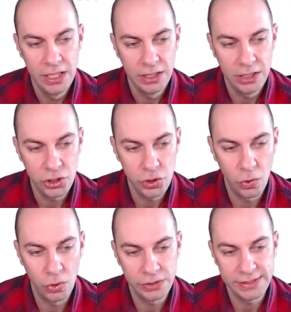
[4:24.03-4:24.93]
The
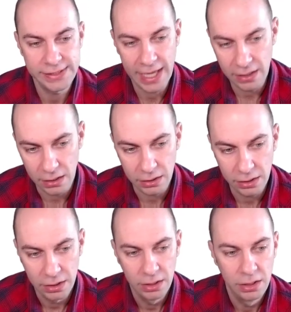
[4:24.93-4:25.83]
short
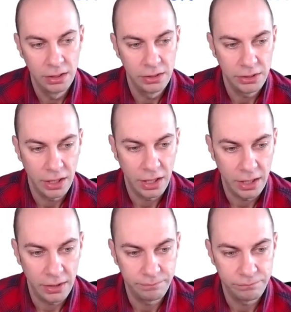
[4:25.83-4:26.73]
seller,
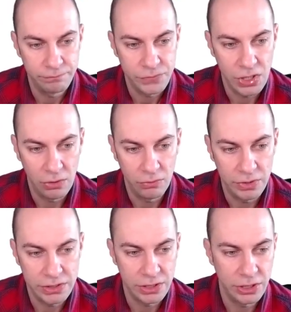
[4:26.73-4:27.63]
so
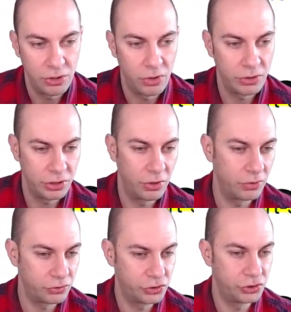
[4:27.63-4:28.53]
it's you're not
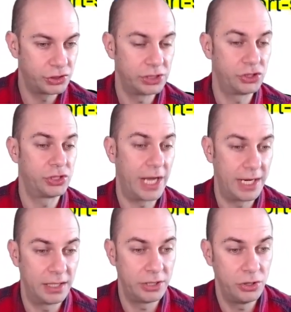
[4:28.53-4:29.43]
just the
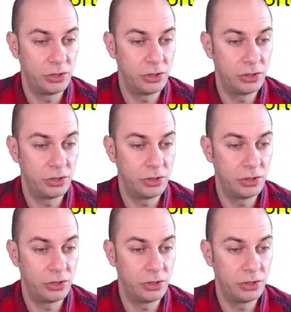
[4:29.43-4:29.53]
seller.